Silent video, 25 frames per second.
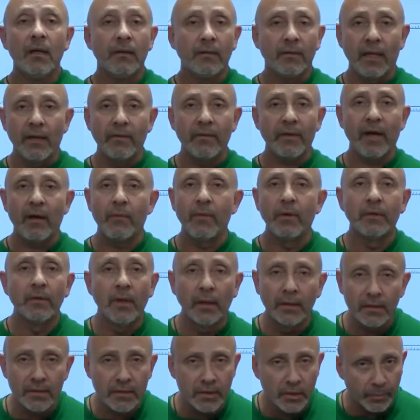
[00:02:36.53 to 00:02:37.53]
They even have
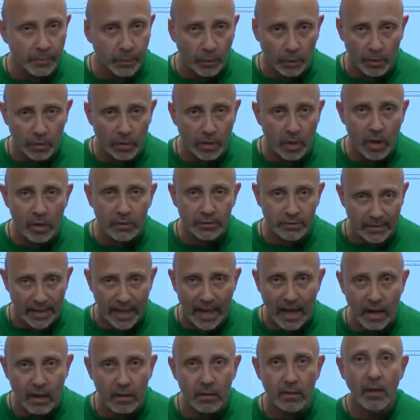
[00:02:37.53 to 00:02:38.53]
redundancy protocols
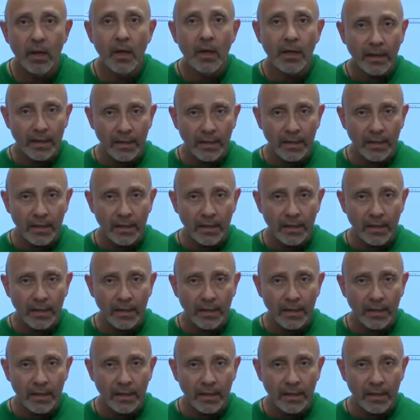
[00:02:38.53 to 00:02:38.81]
now